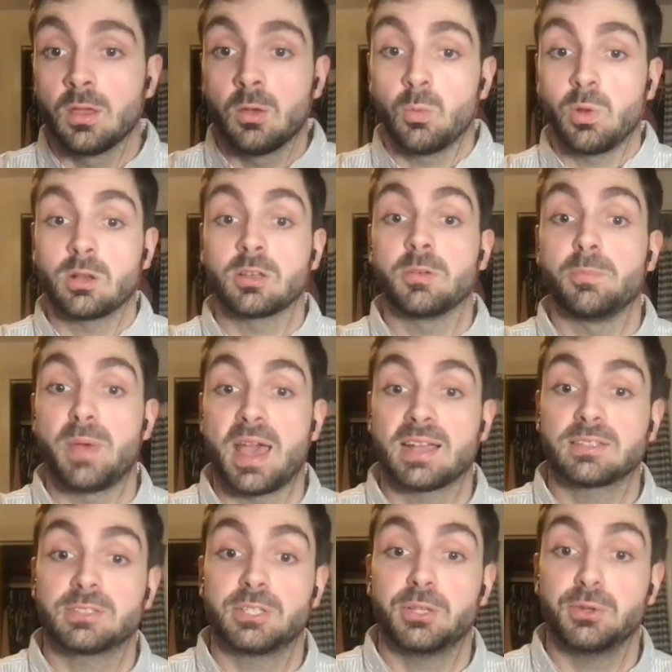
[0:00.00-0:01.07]
Welcome
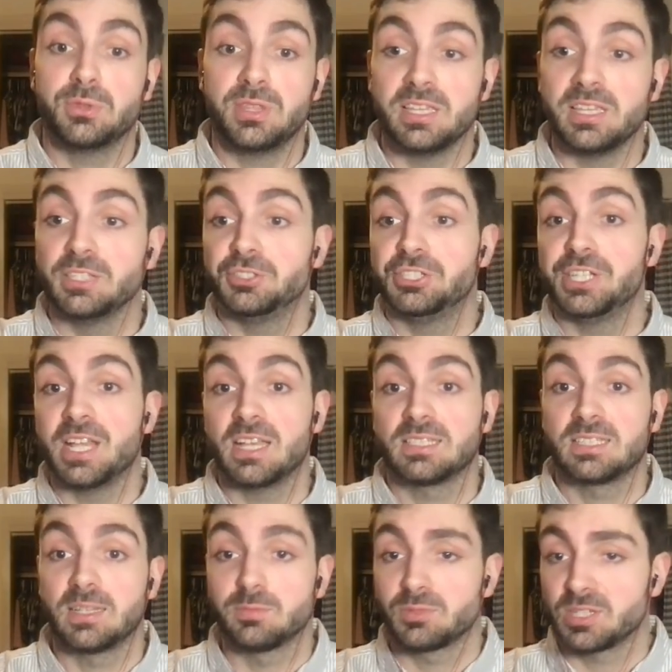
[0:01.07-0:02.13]
back to the
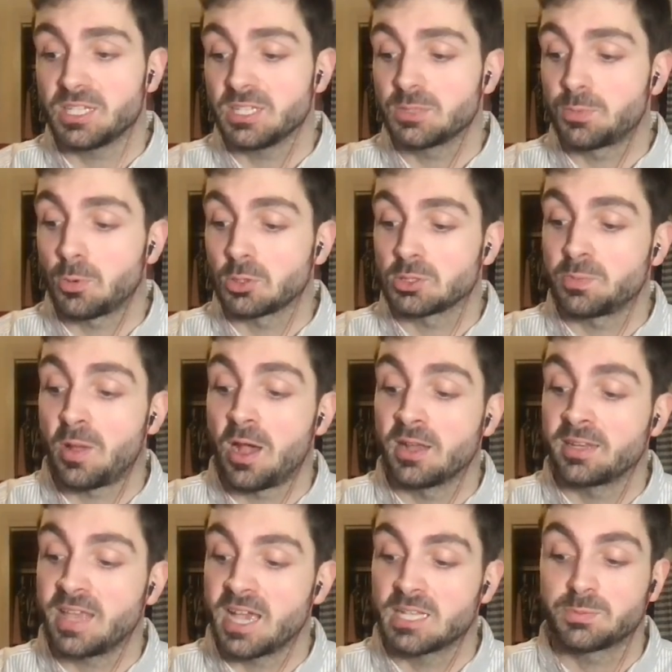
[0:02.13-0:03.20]
GSMC Sports
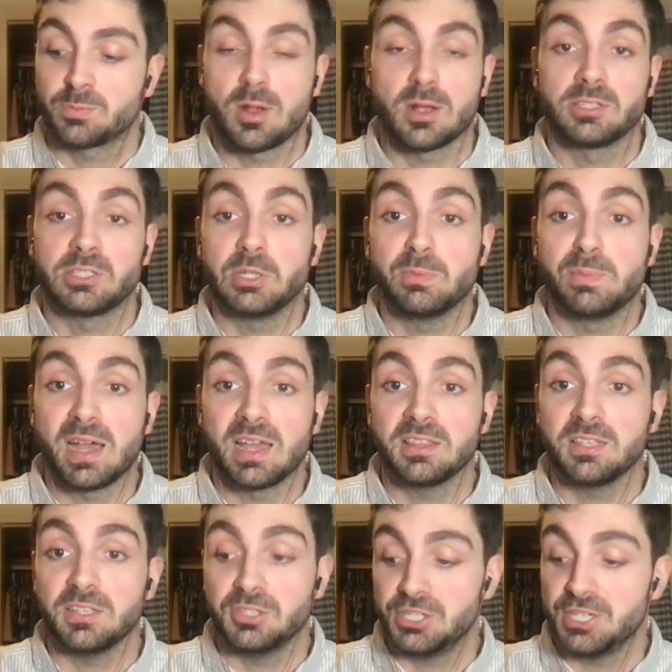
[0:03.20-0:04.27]
Podcast brought to you by
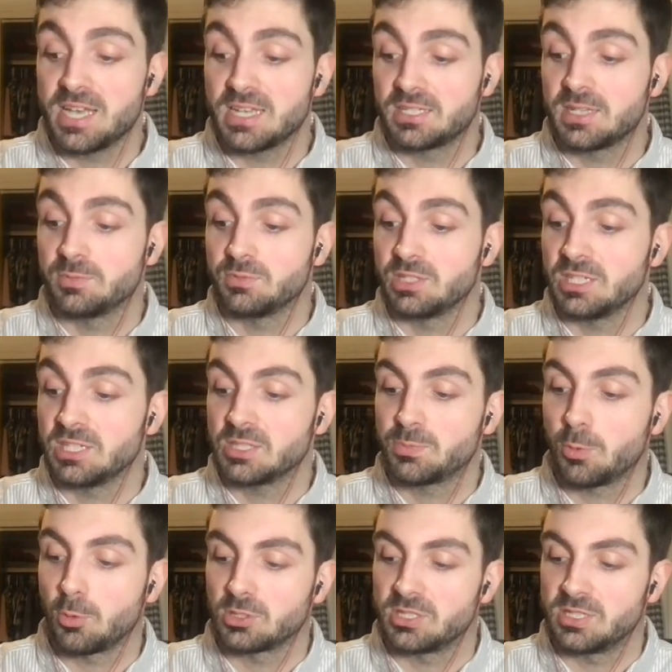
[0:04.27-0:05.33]
the GSMC
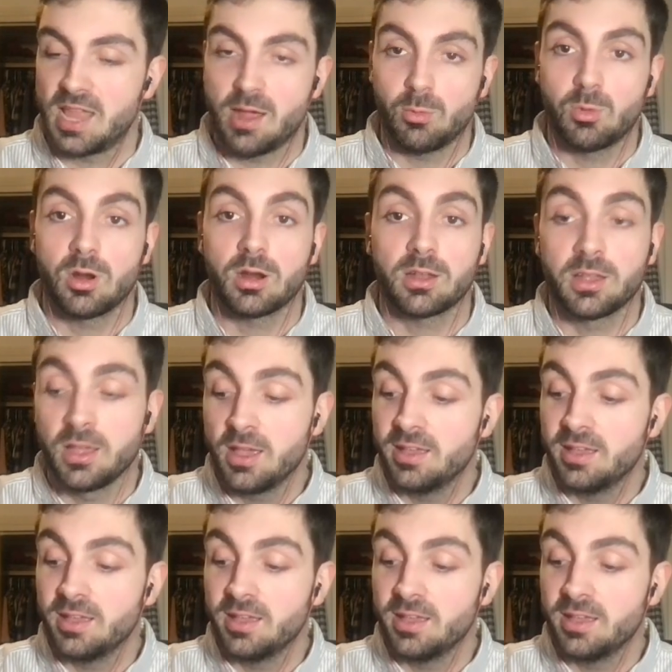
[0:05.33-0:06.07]
Sports Network.